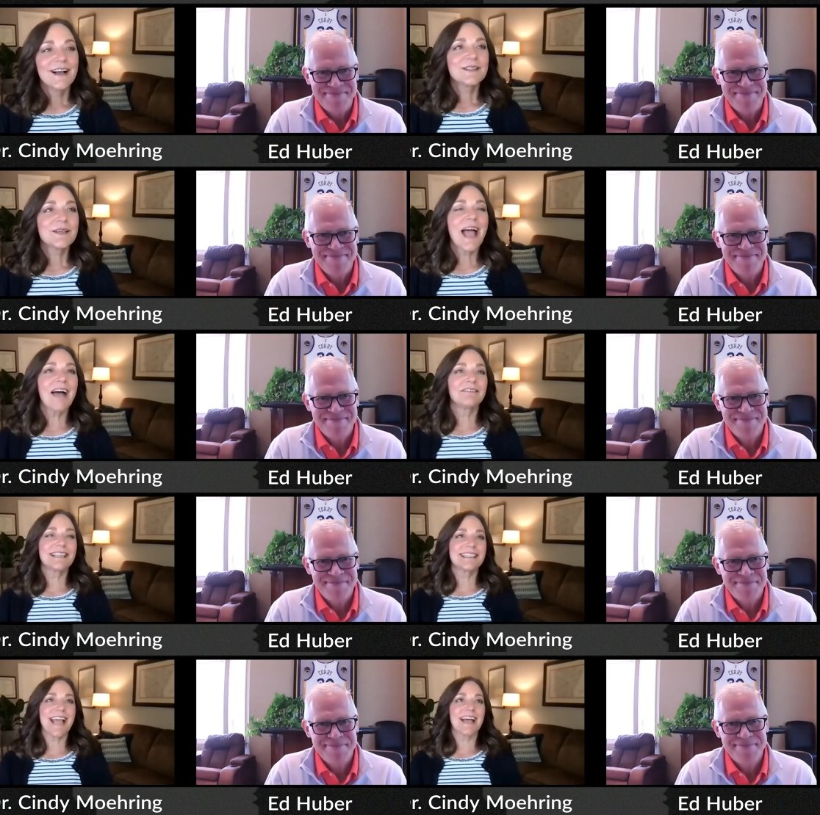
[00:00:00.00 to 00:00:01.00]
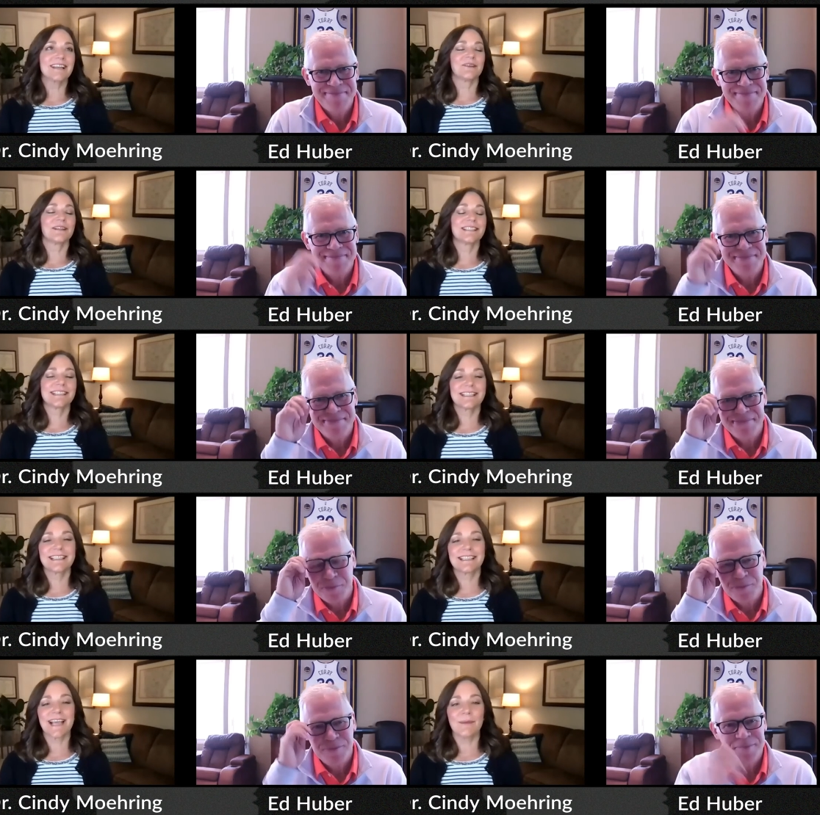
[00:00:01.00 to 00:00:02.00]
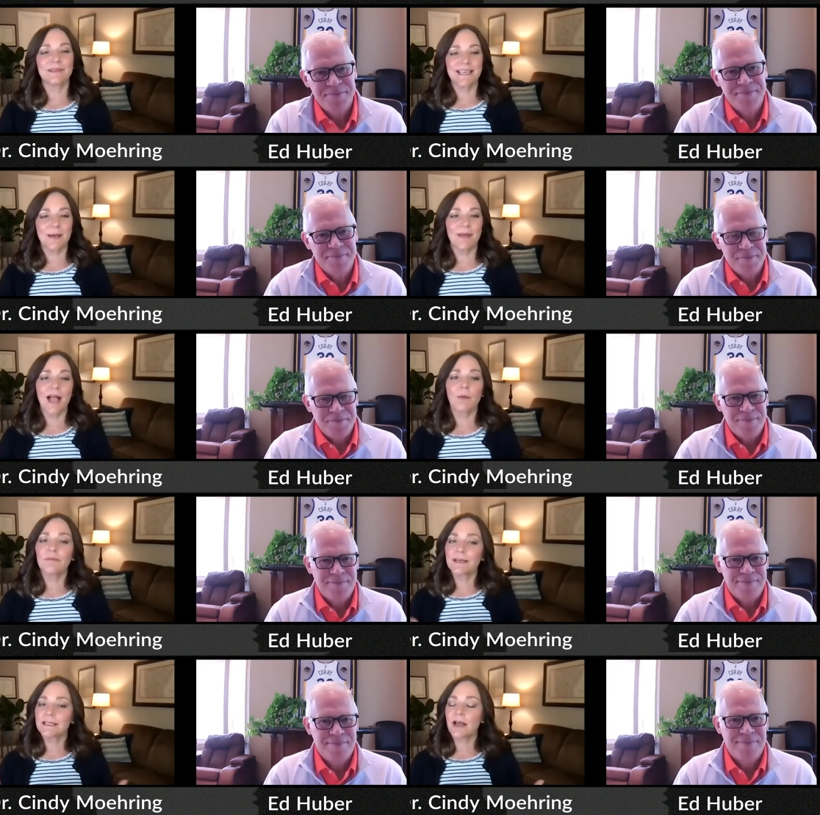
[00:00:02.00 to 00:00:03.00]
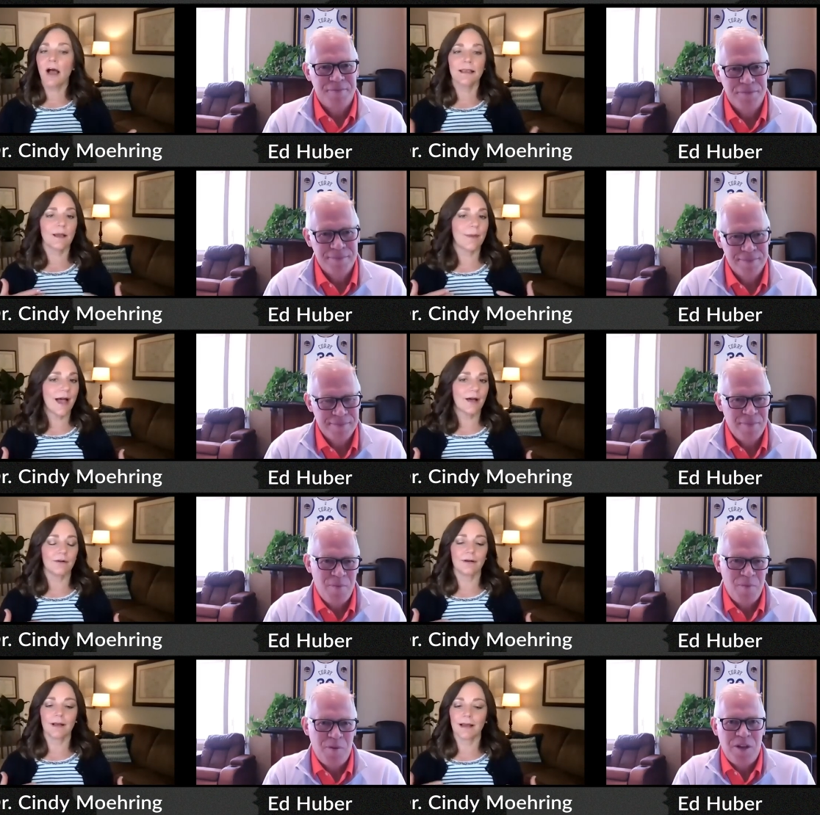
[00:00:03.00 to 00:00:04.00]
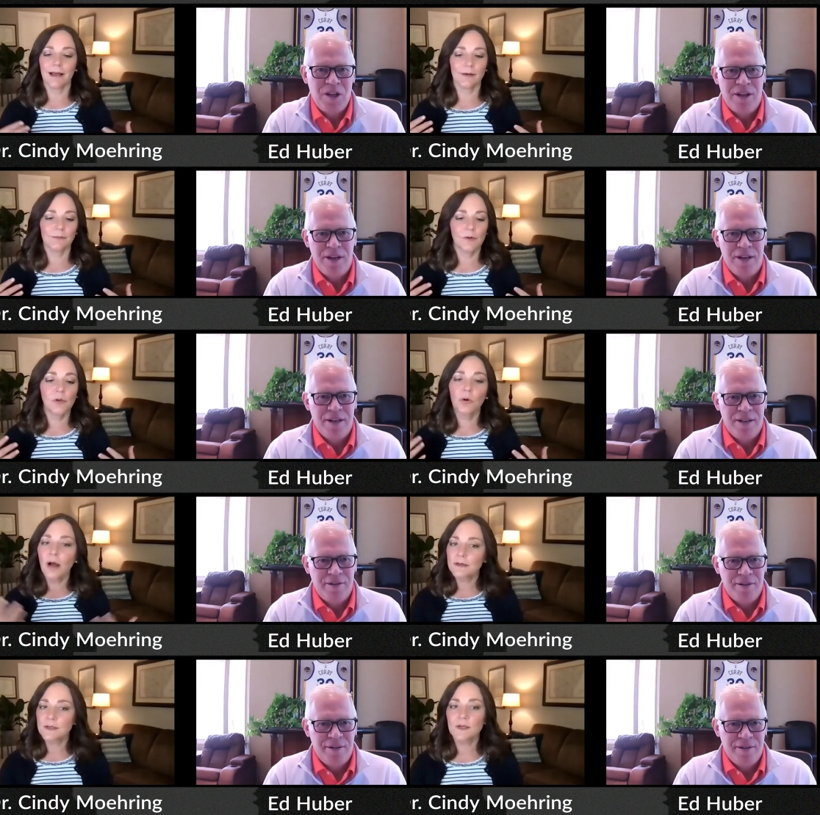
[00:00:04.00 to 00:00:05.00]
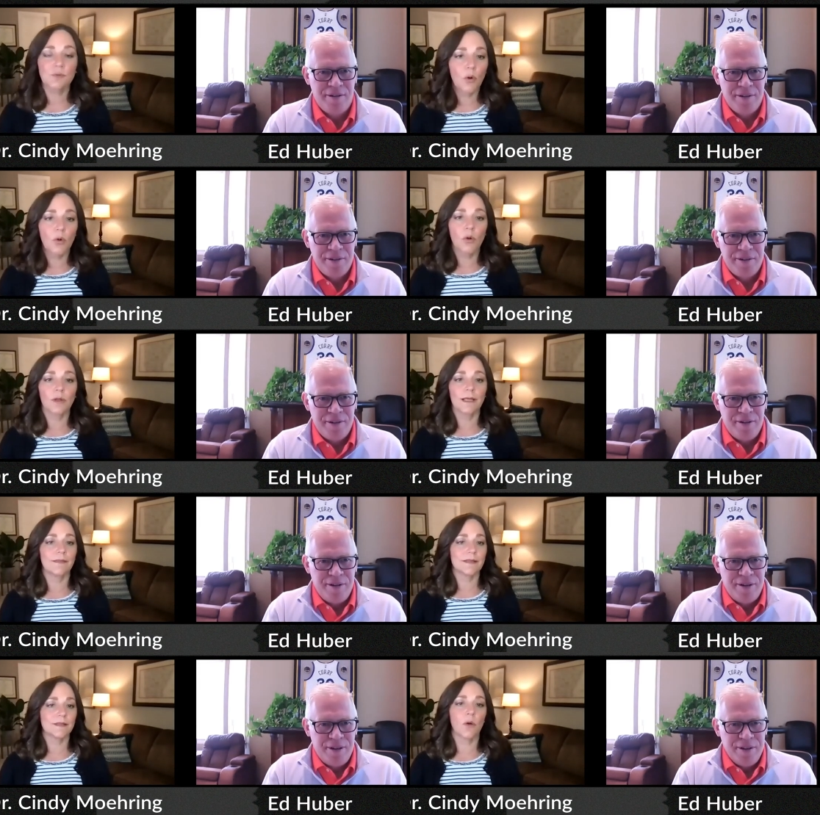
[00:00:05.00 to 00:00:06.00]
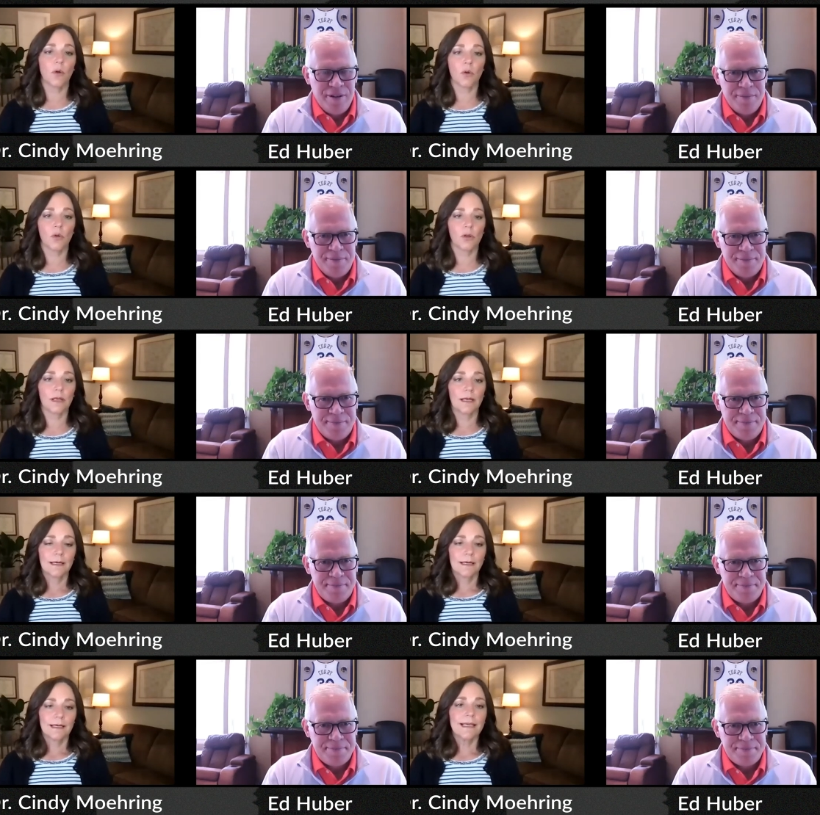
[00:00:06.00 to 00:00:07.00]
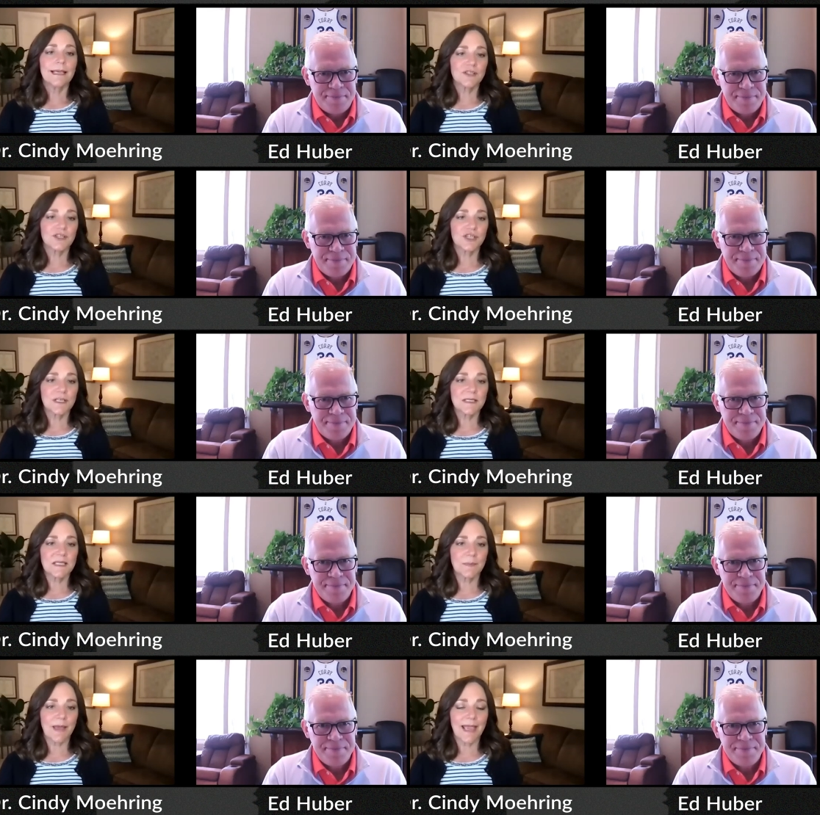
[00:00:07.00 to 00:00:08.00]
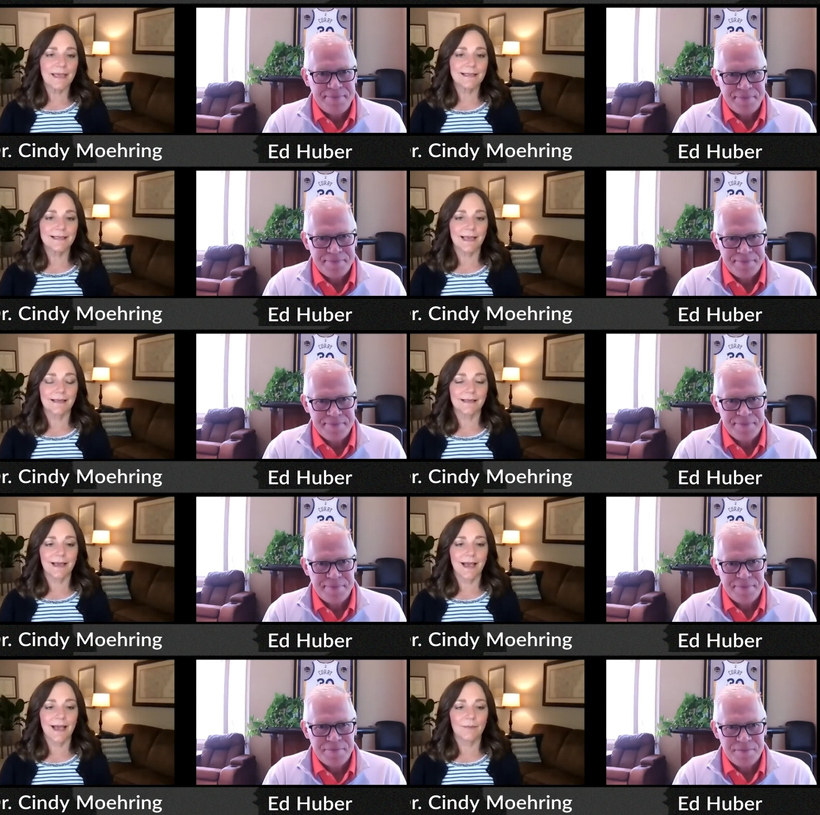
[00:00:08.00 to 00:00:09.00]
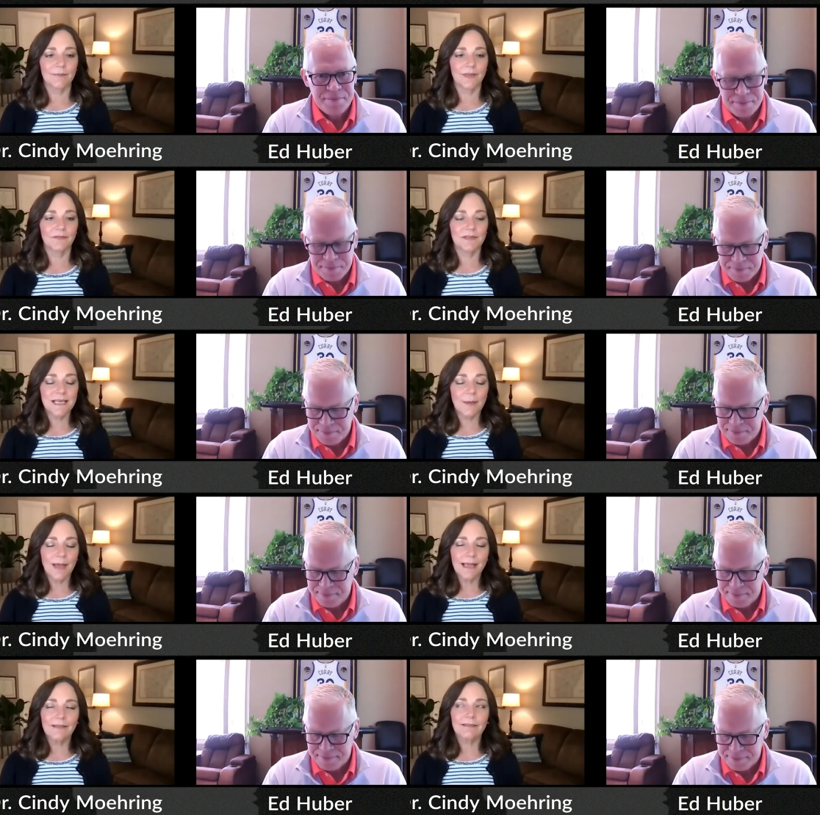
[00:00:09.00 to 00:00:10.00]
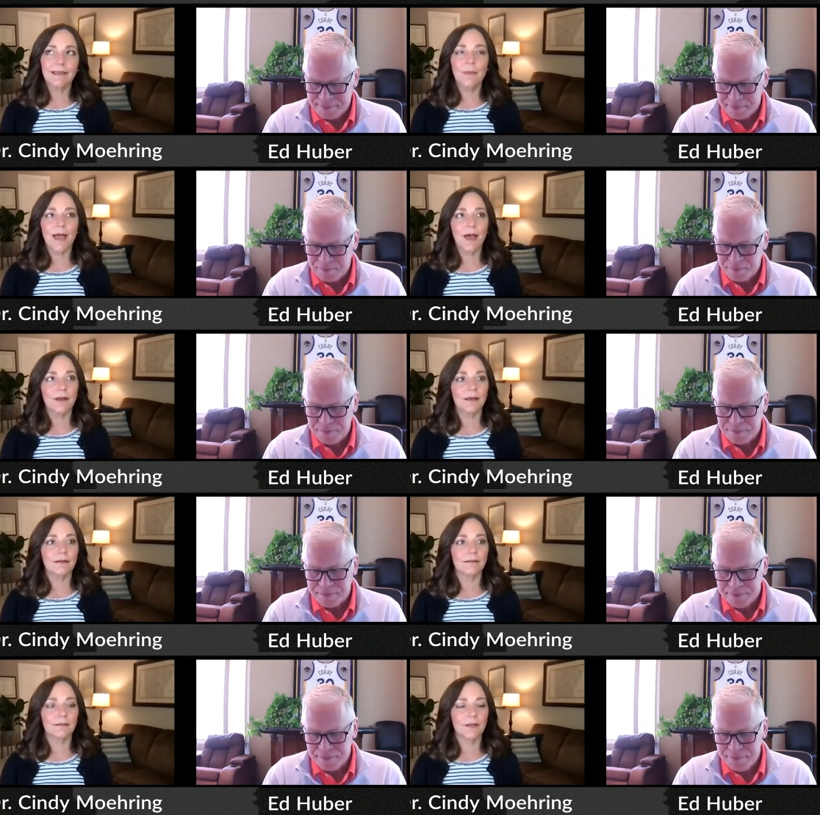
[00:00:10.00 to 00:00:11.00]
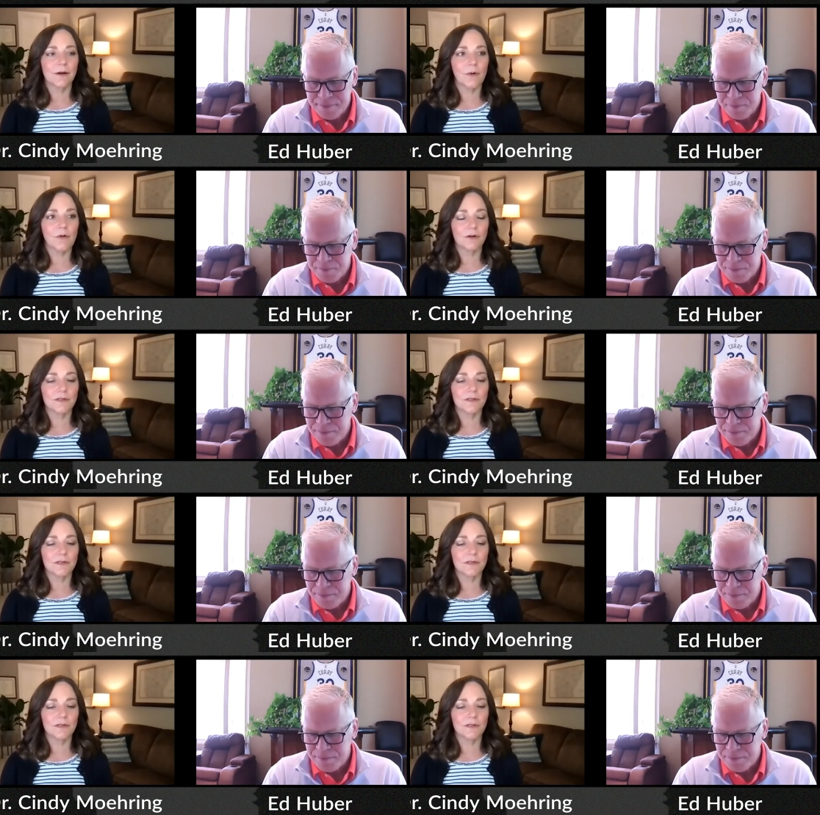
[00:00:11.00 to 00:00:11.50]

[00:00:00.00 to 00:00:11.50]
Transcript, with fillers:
Speaker 1: So I have to just ask you, let's just stop, step back. We've been talking about uh, Clorox's role in this whole E S G space. And um, if you step back and think about it, you know, over